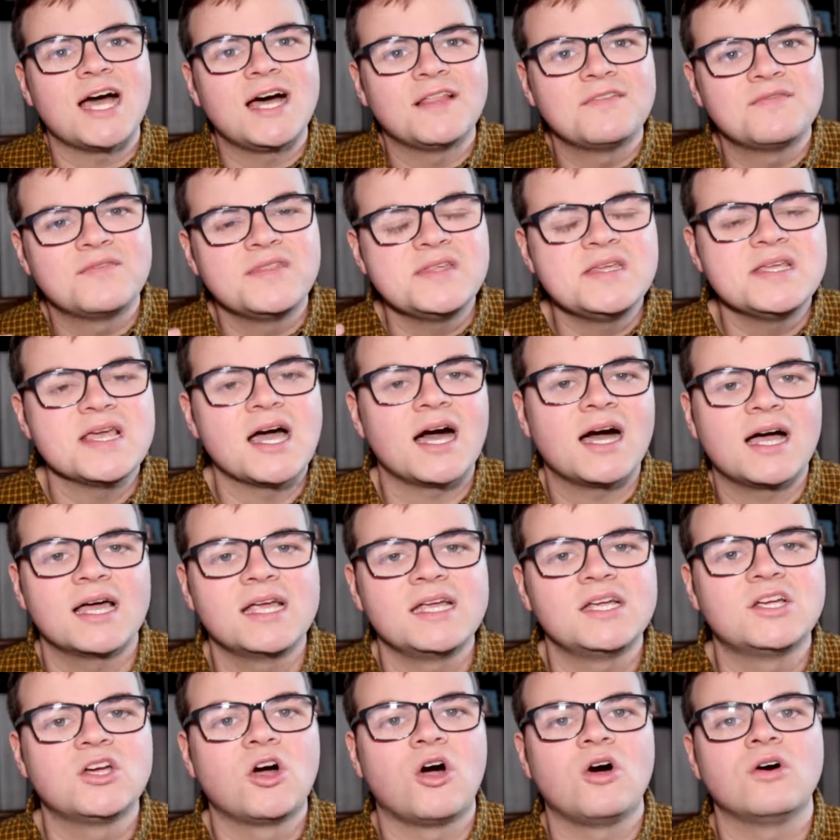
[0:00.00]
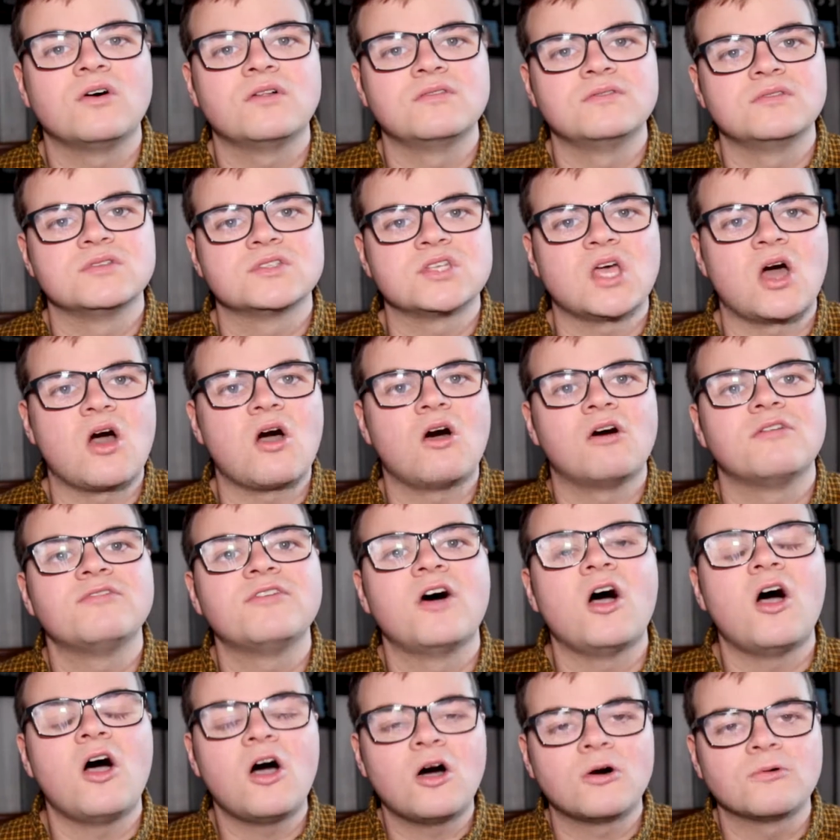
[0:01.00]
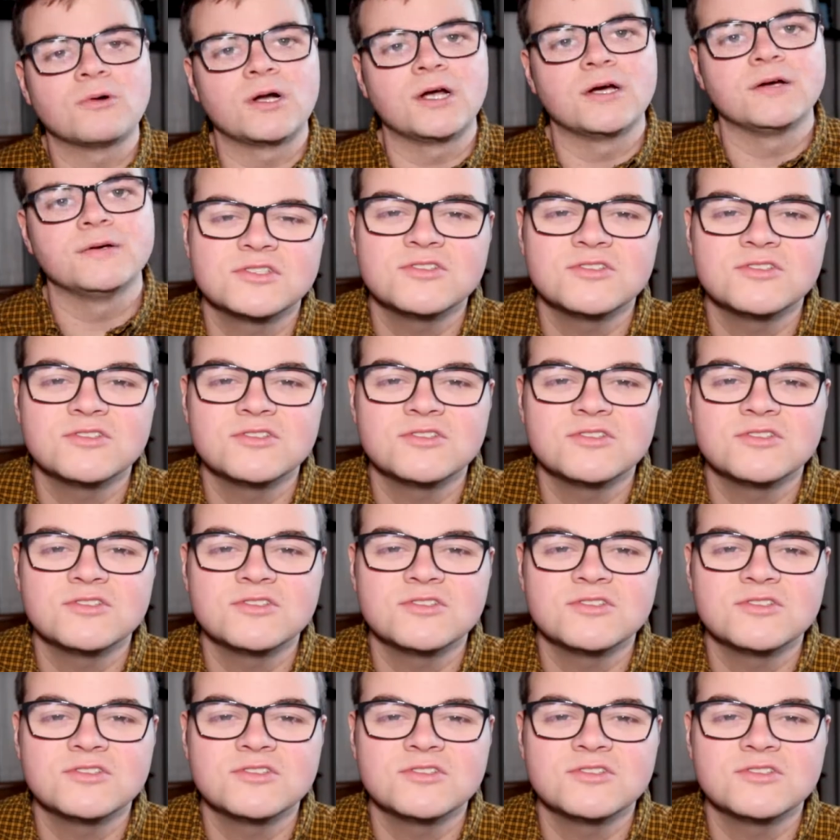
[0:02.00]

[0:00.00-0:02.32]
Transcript: and the icons of horror.